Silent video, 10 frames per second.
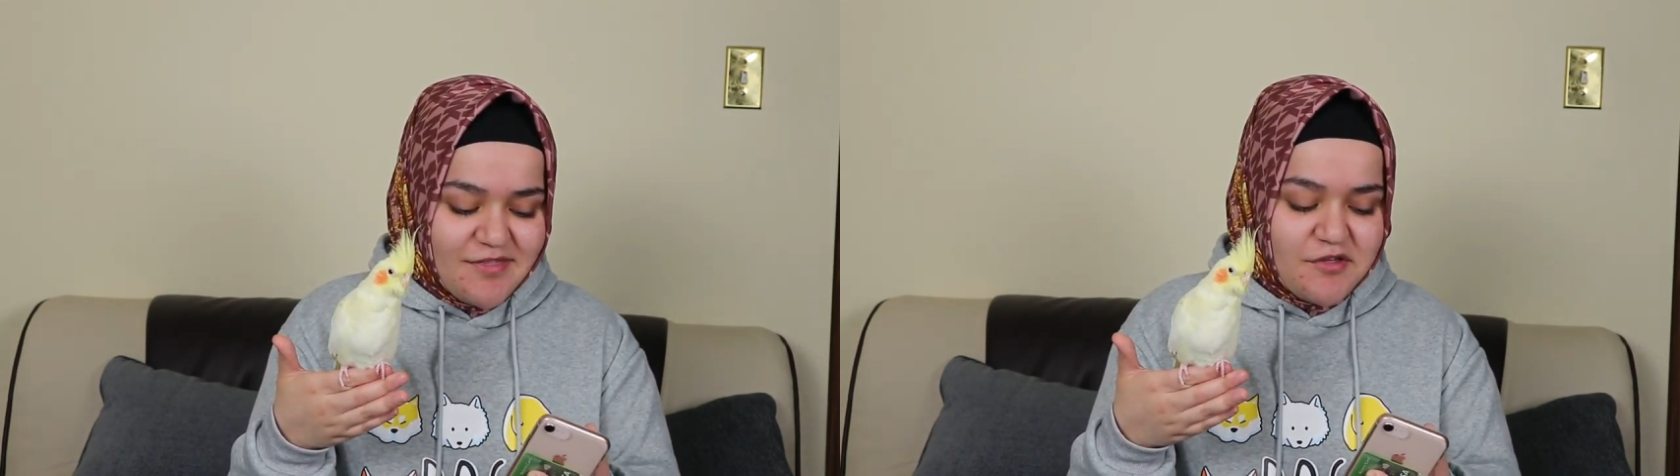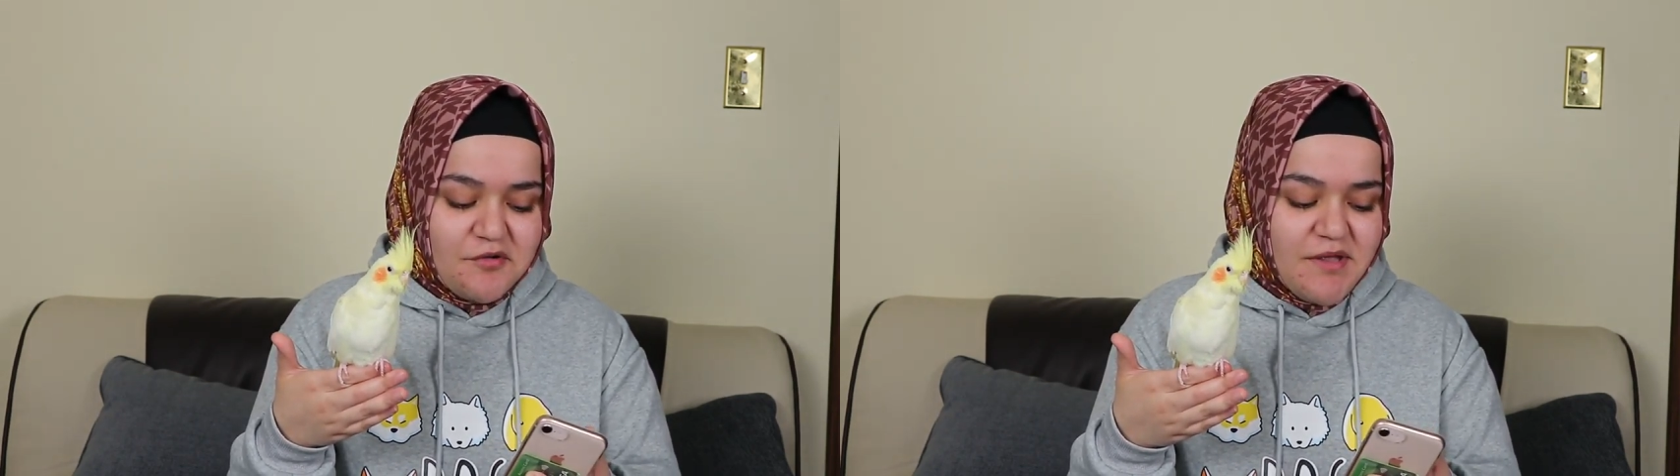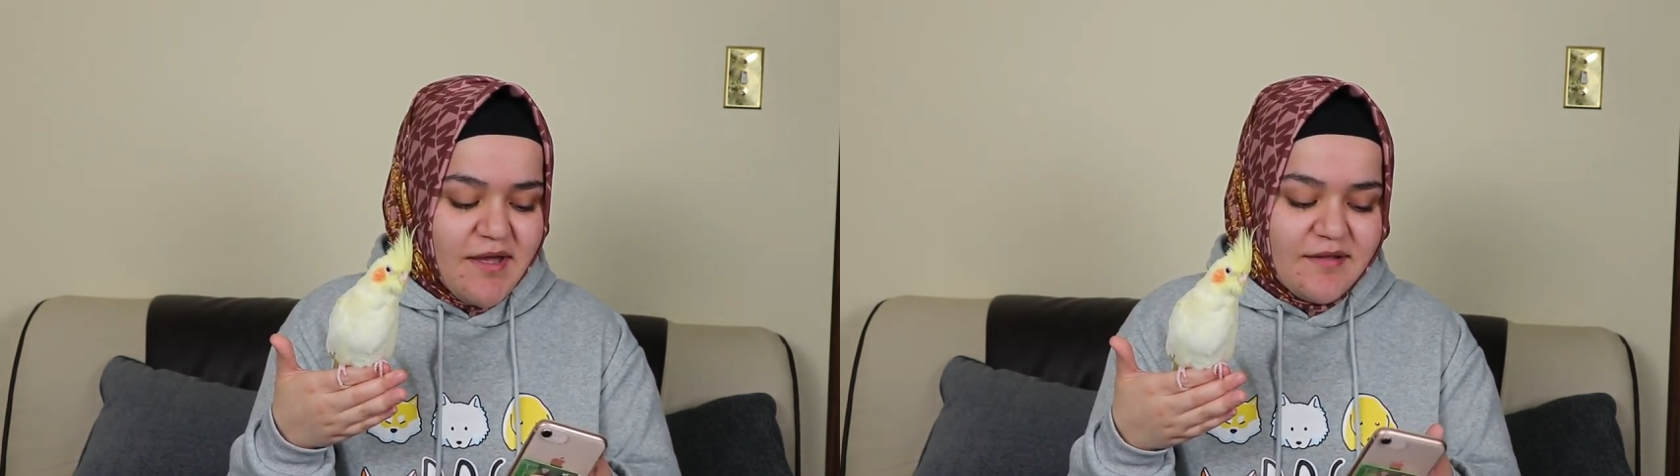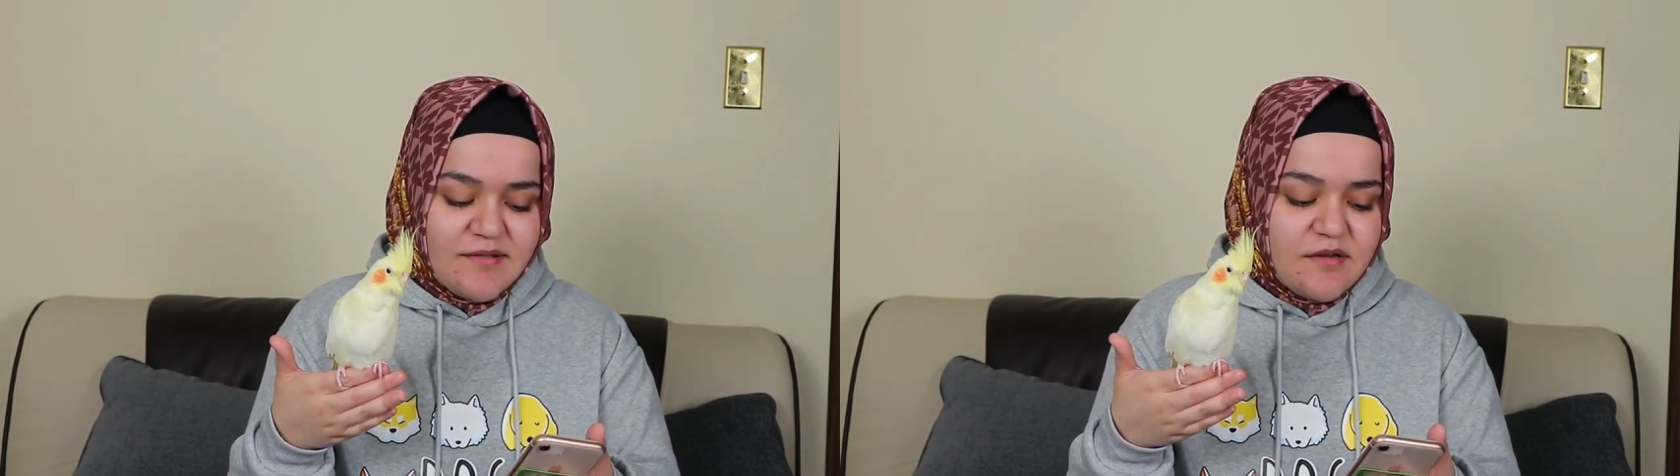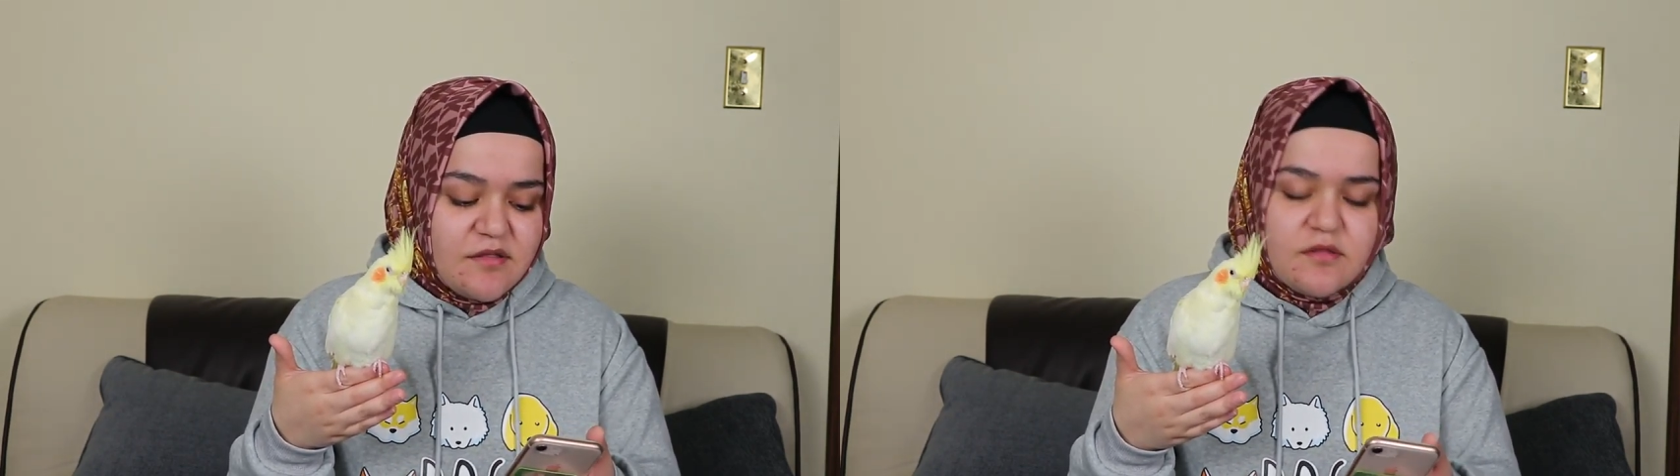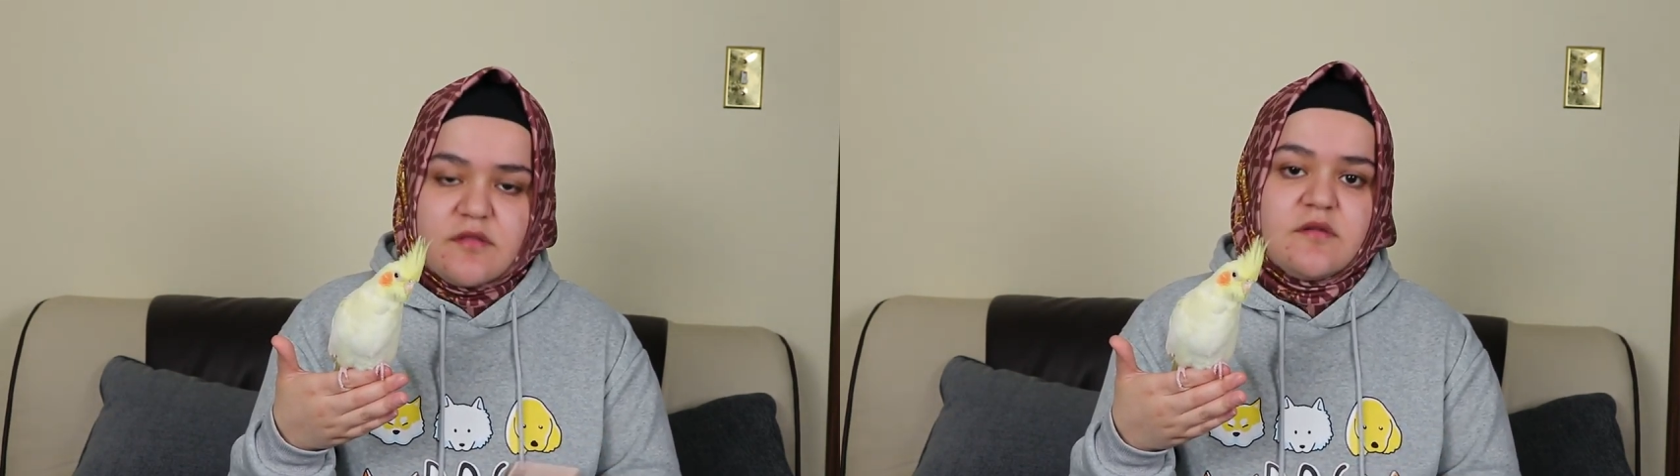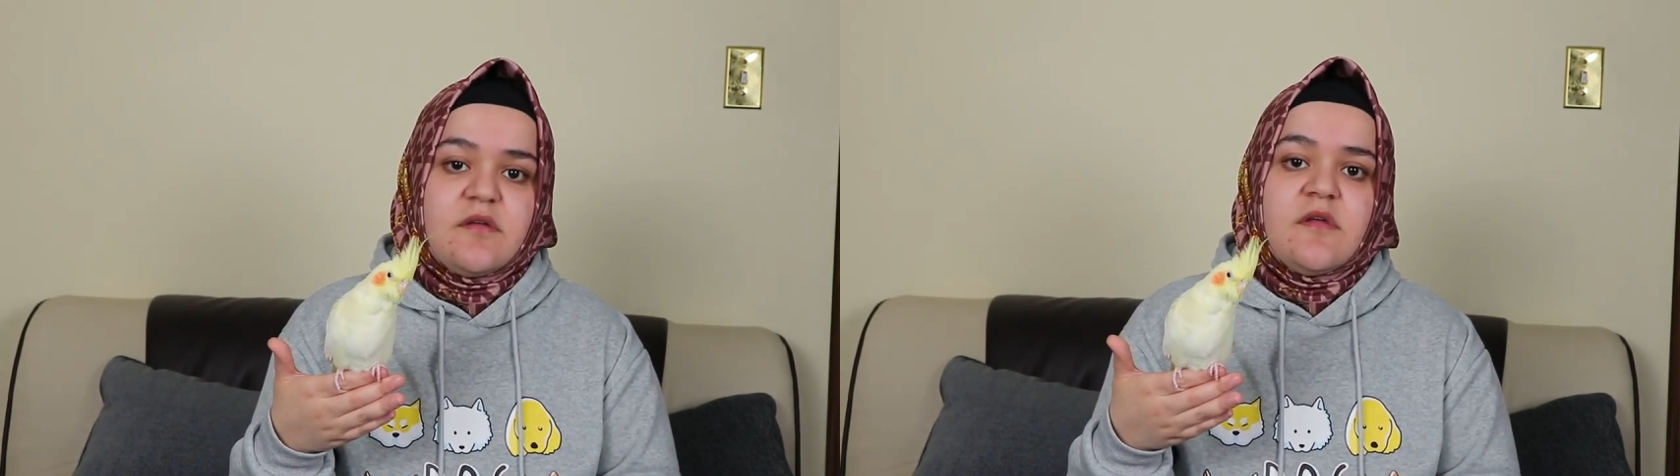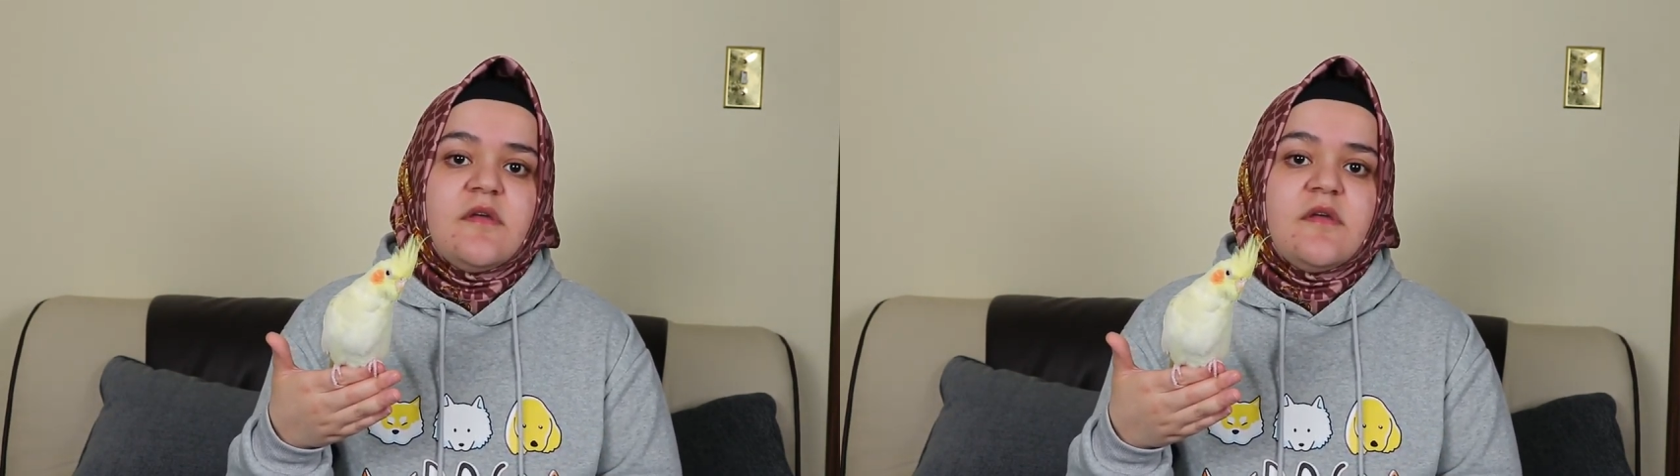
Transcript: So yeah, there, there,